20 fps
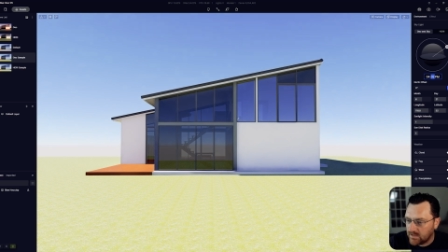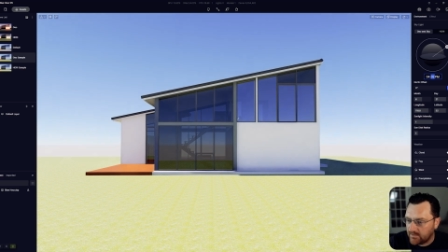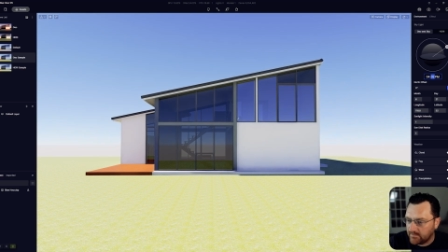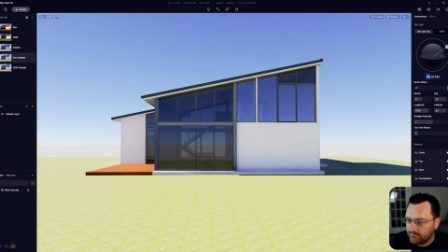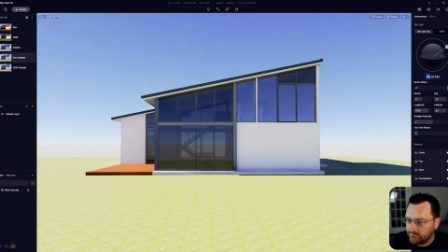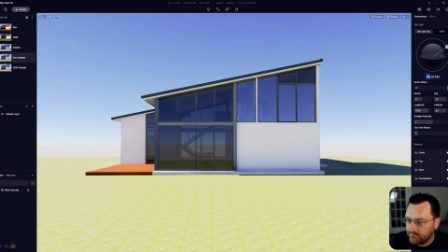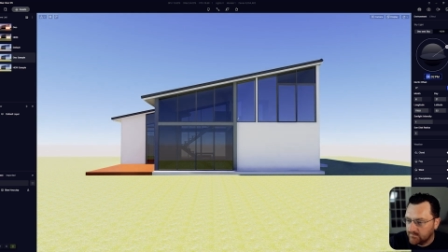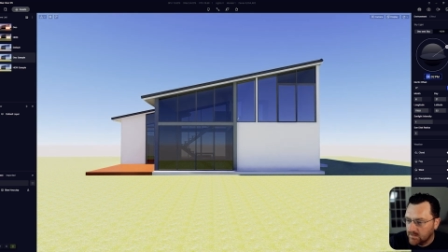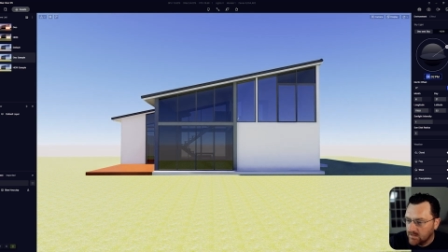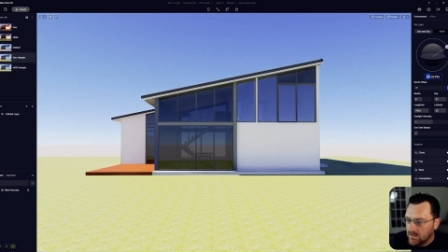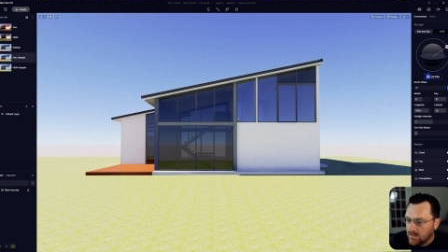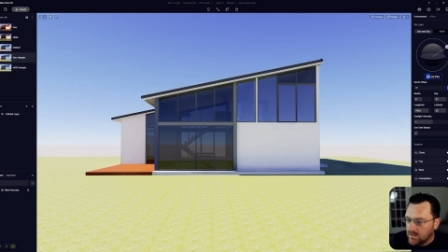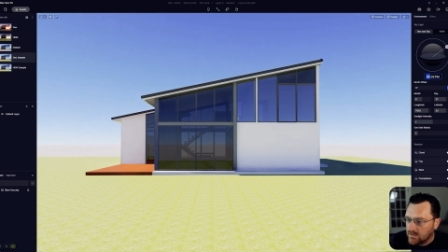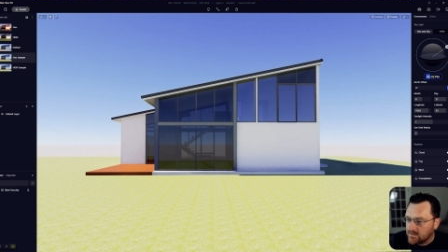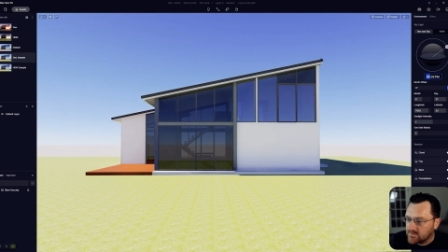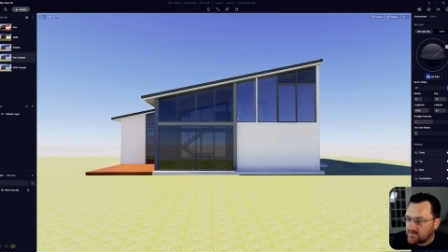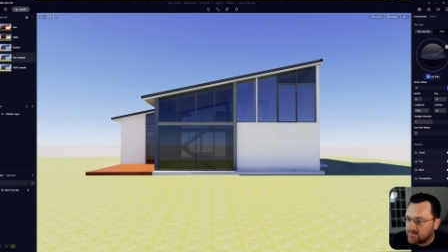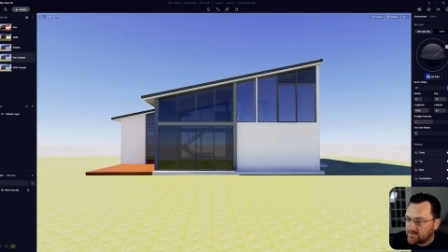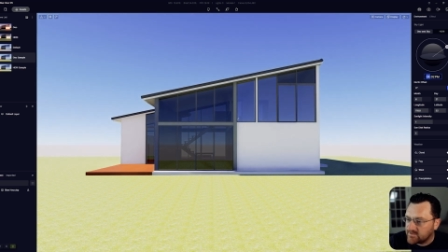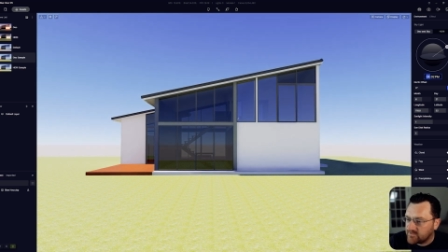All right,
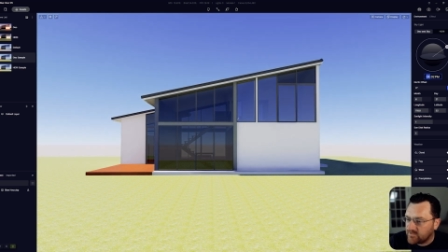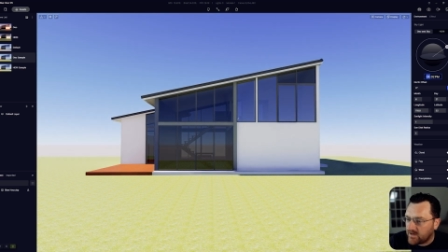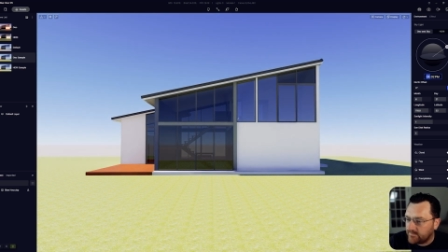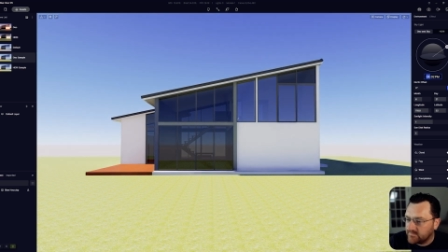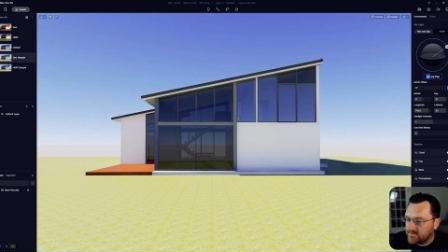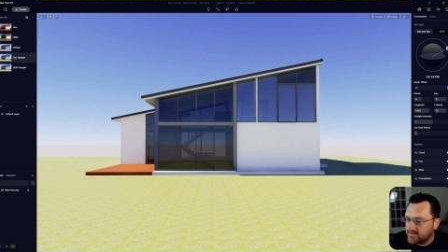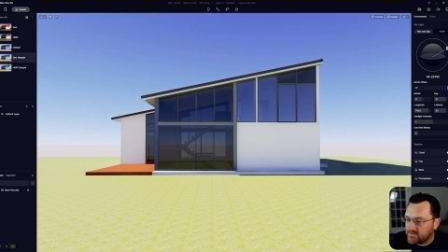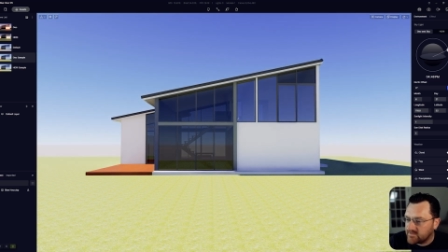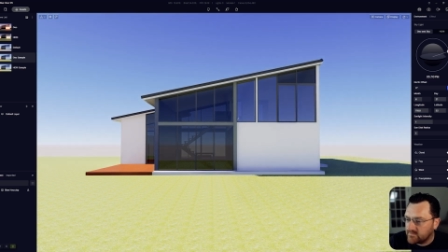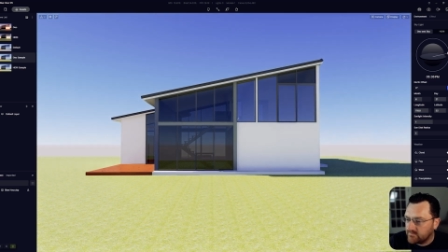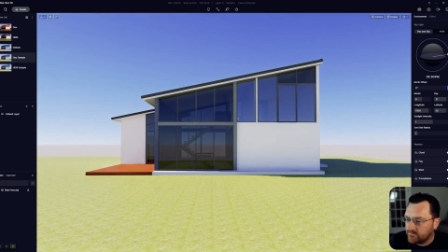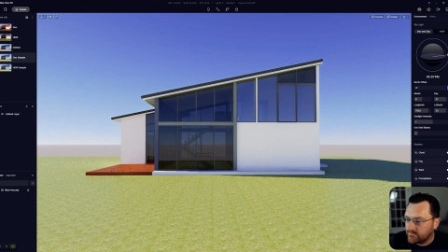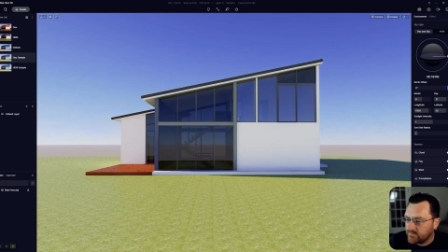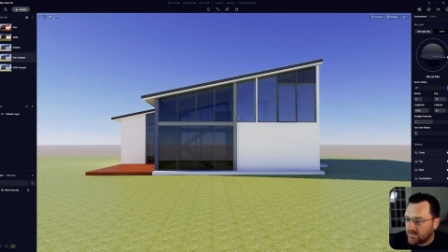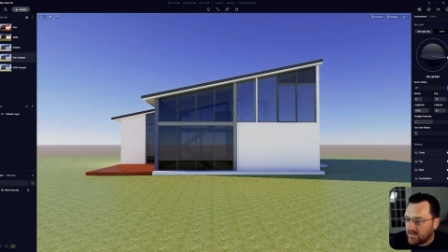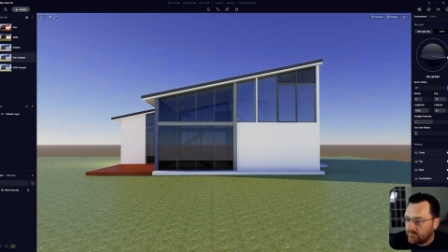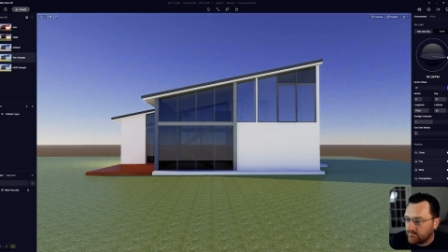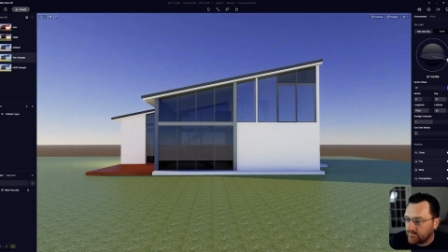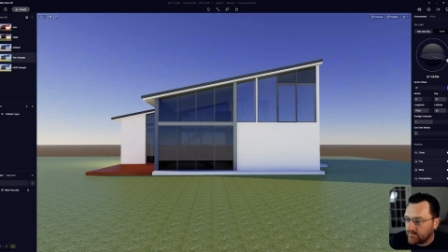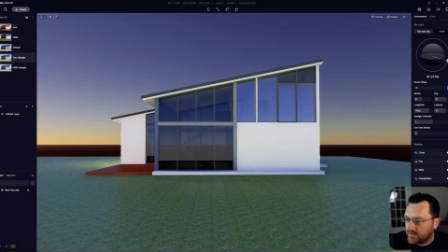so let's grab this
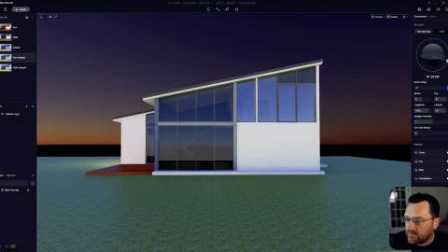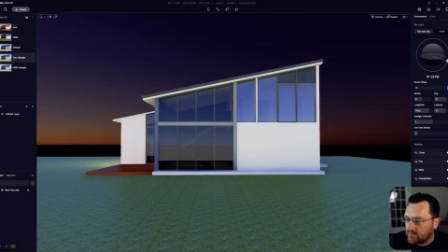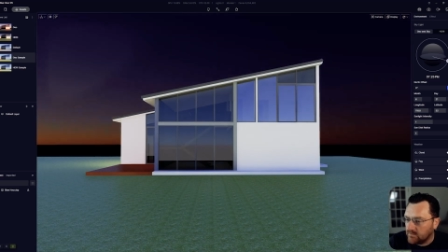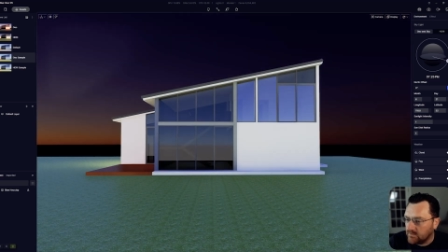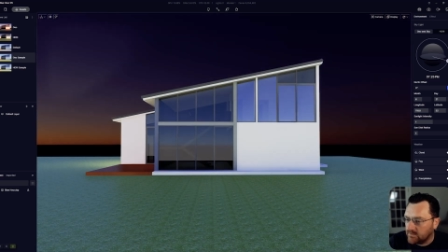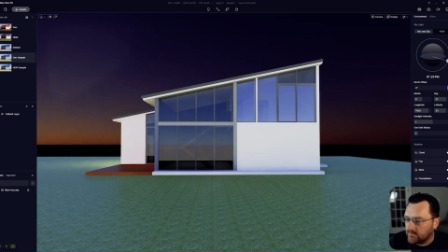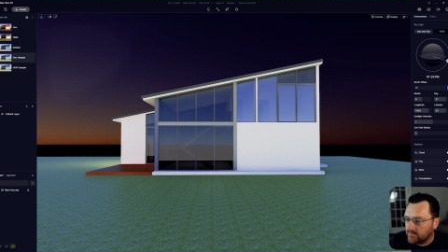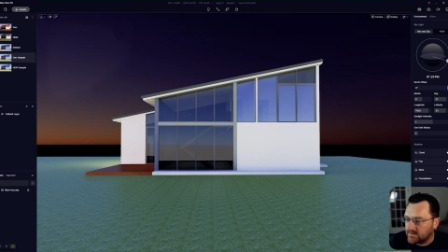and bring it all the